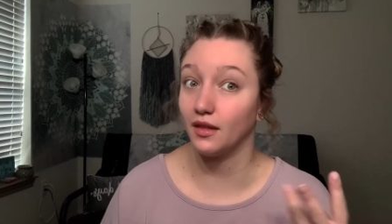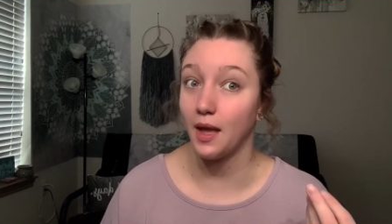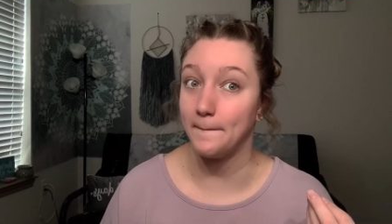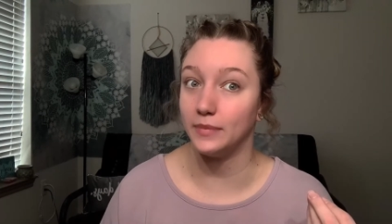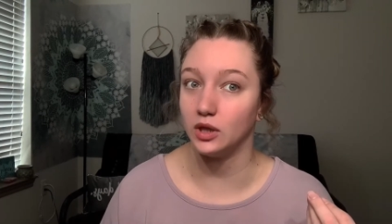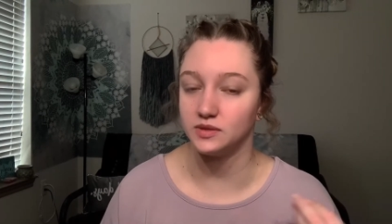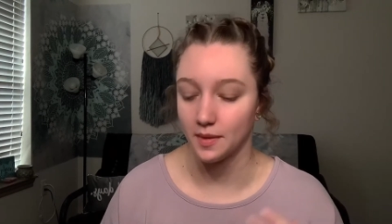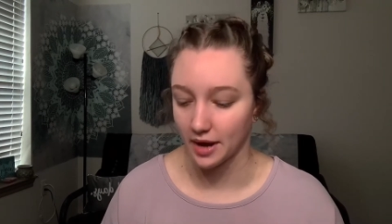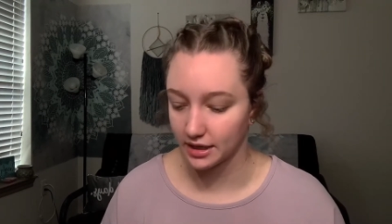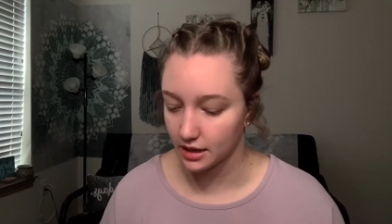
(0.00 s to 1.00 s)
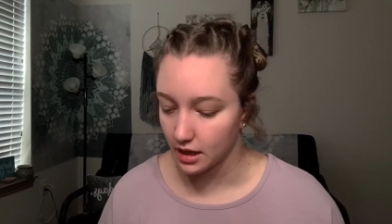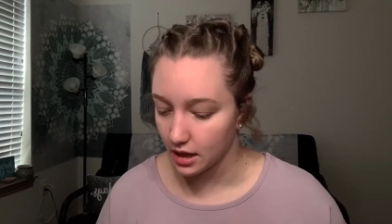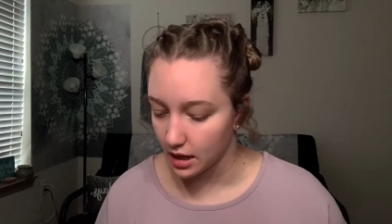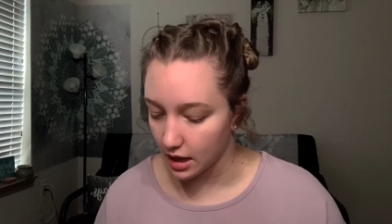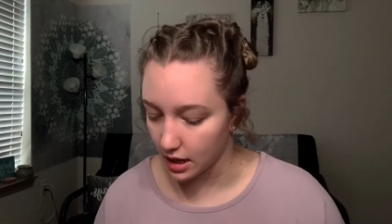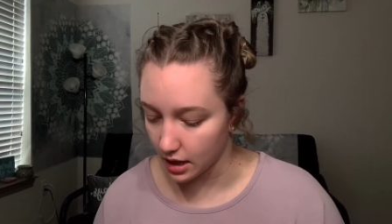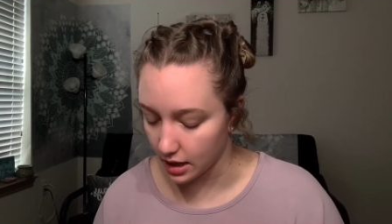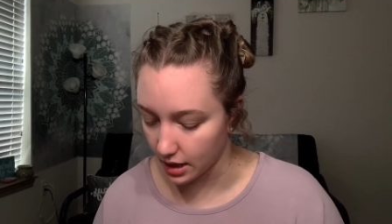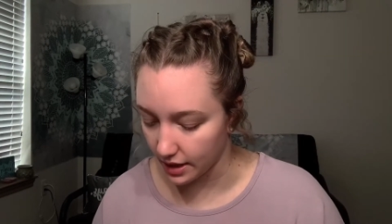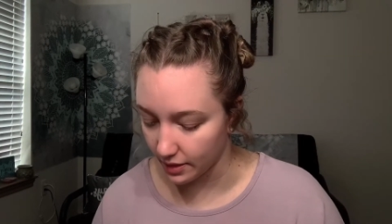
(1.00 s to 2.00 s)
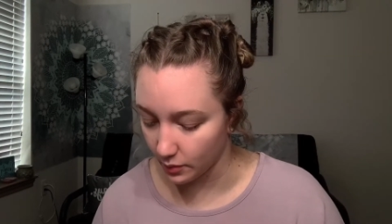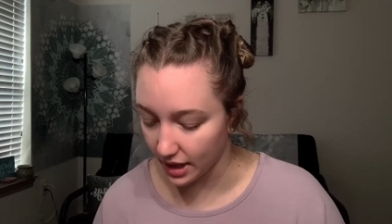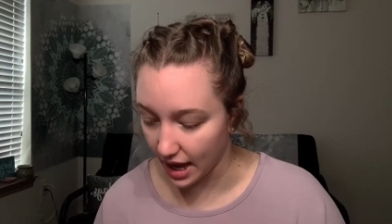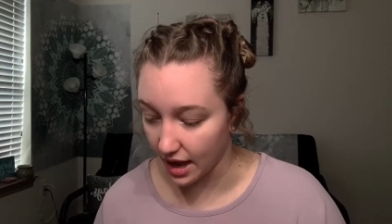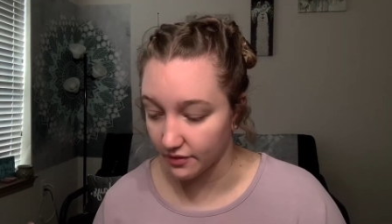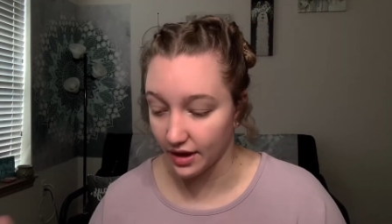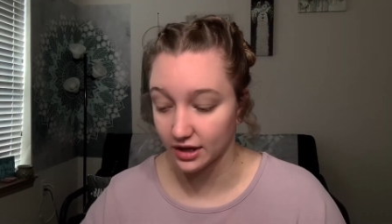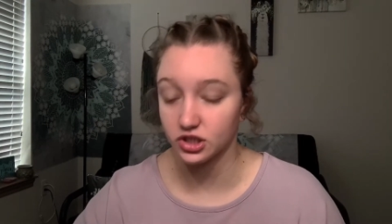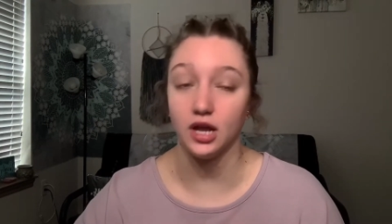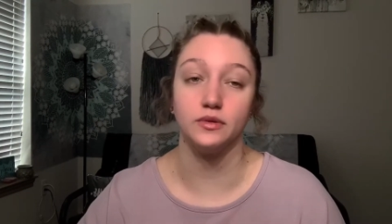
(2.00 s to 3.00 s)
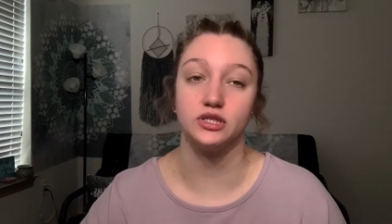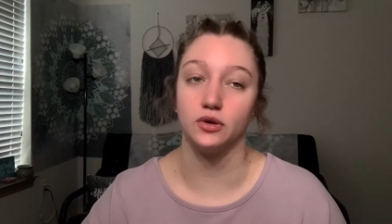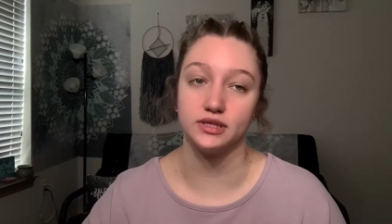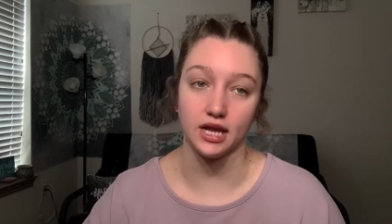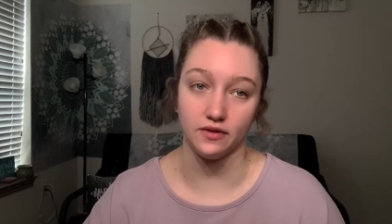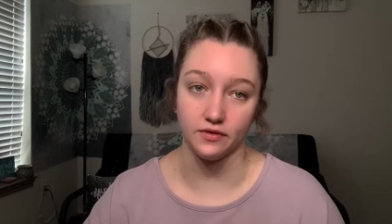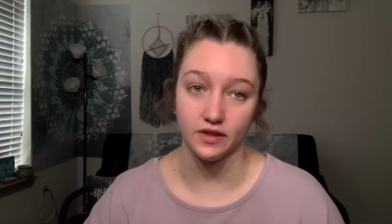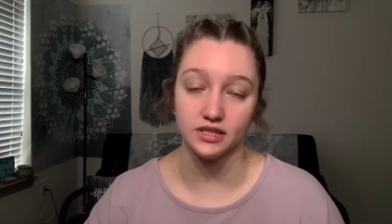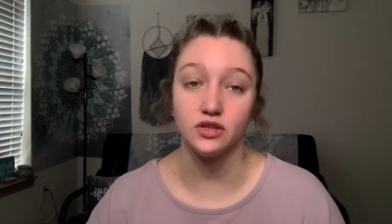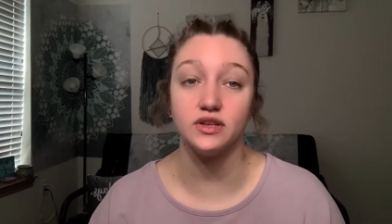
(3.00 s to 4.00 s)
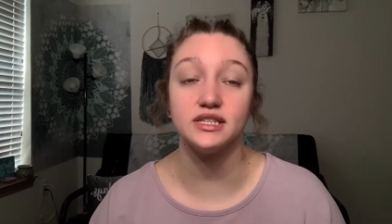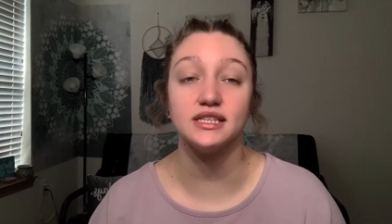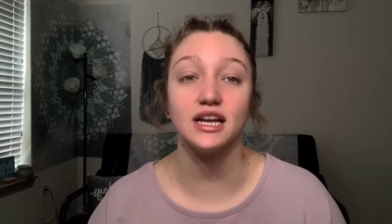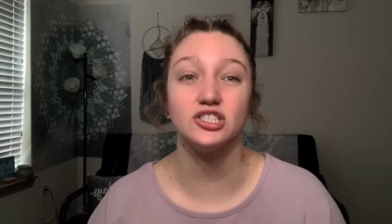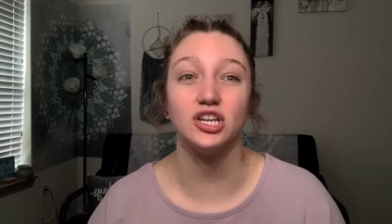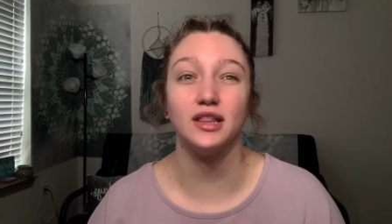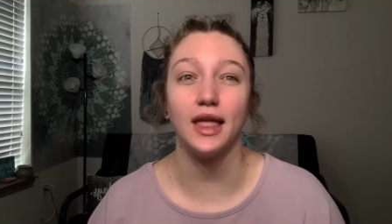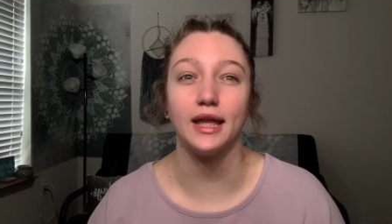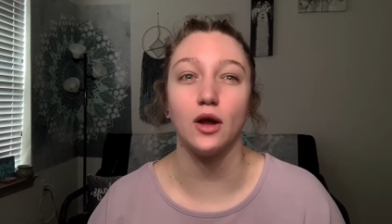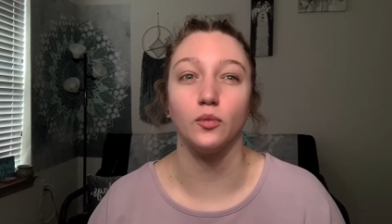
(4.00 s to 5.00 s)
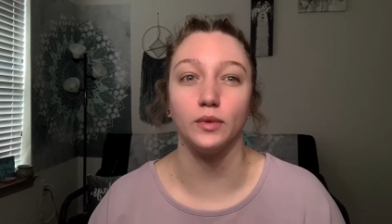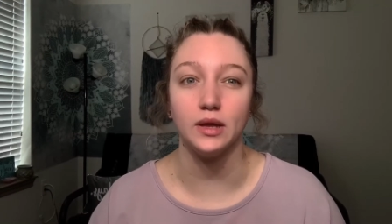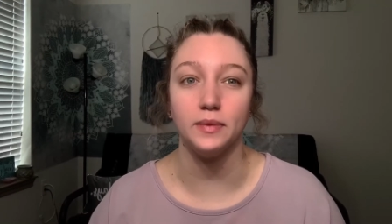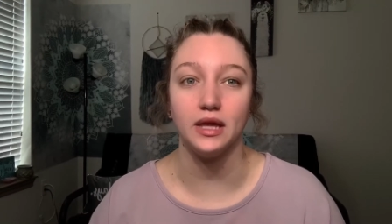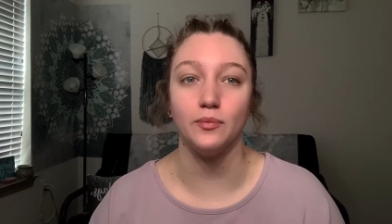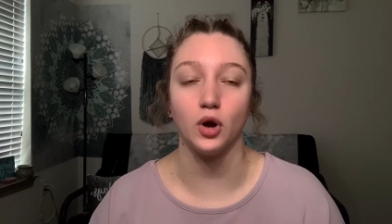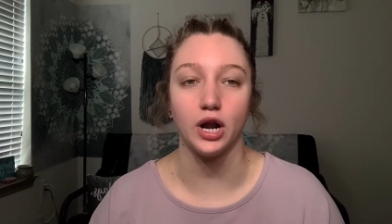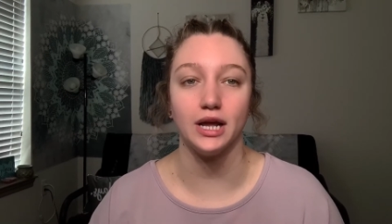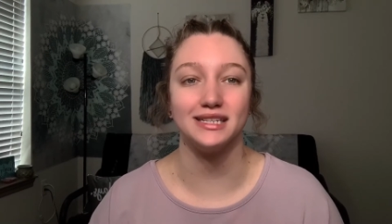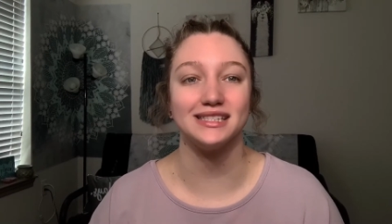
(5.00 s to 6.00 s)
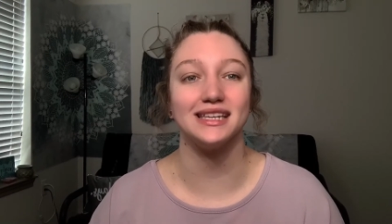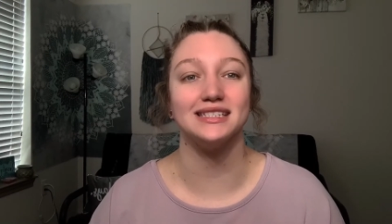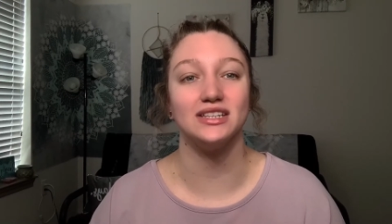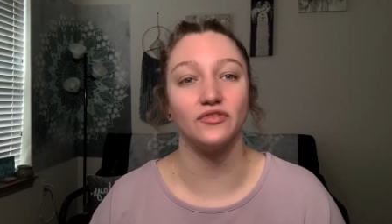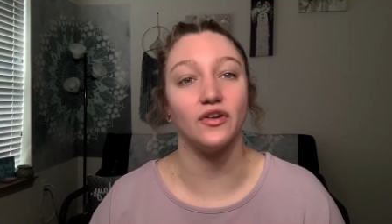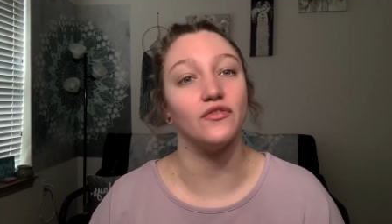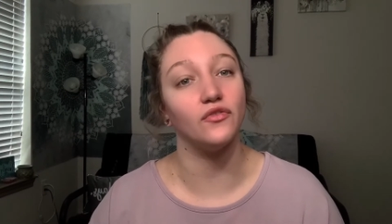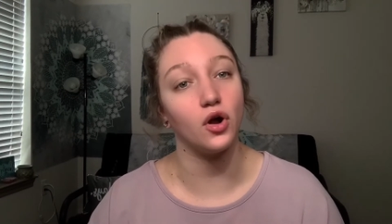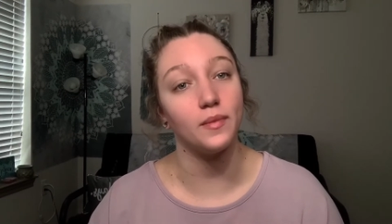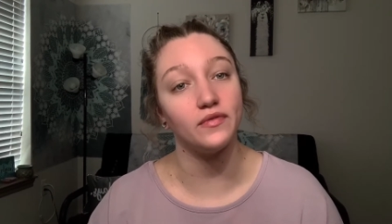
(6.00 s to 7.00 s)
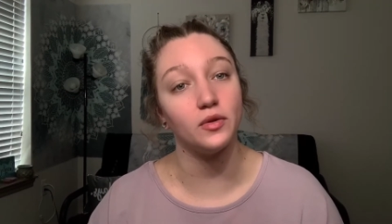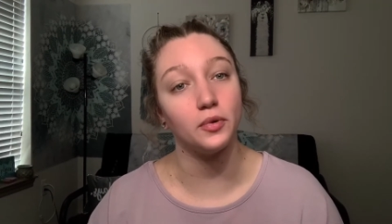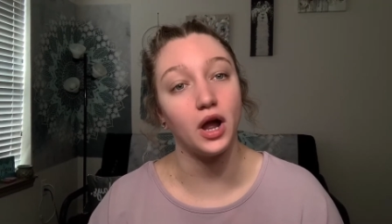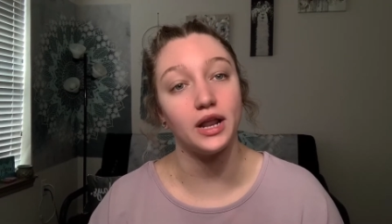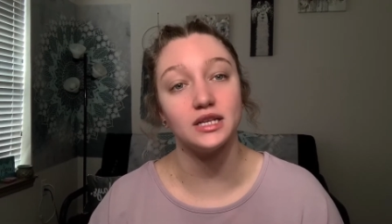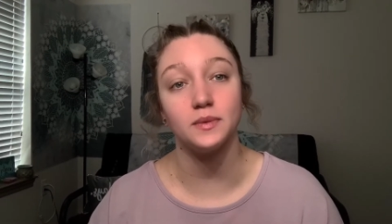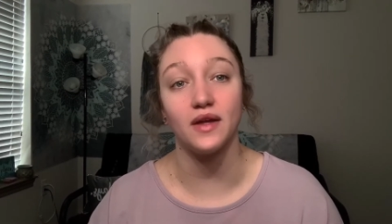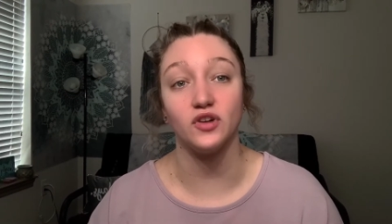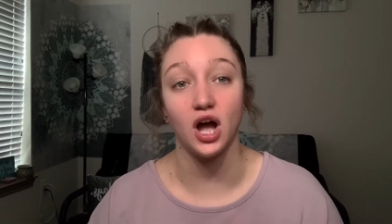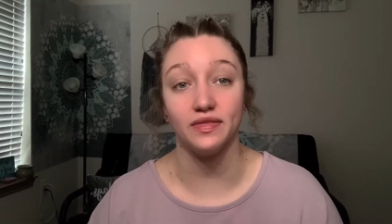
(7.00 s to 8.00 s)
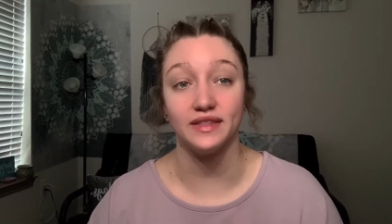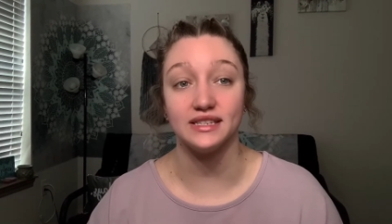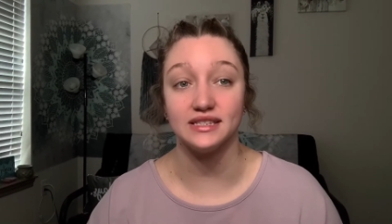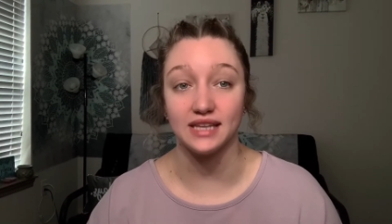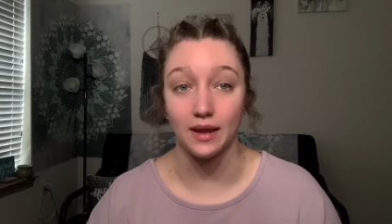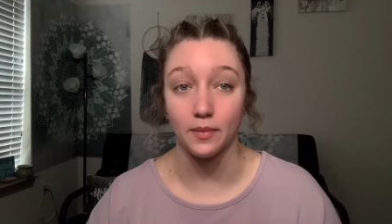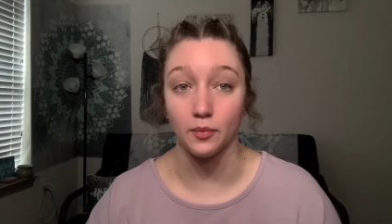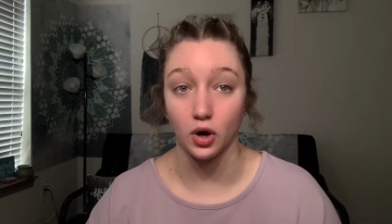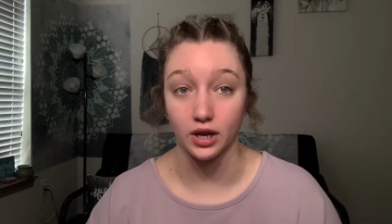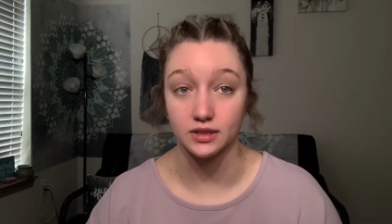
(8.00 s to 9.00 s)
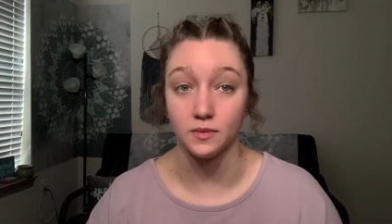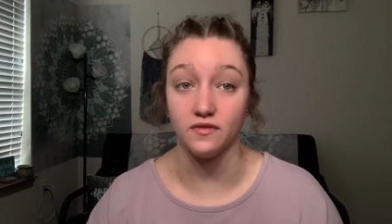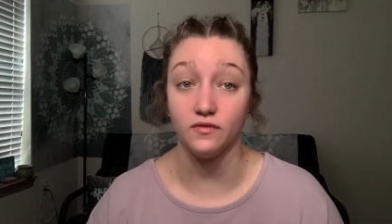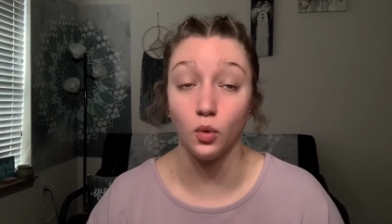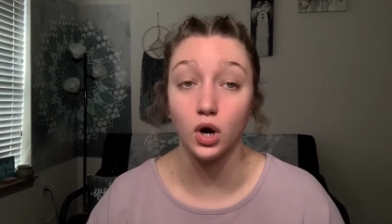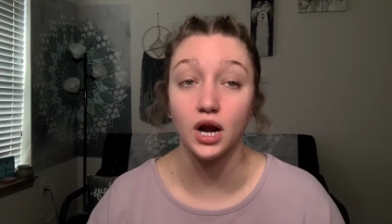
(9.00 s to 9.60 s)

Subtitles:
Blows my mind. And then we have, actually, I was so excited for this. This is actually like a repeat product. It's a different form of the product, but I've gotten this same product before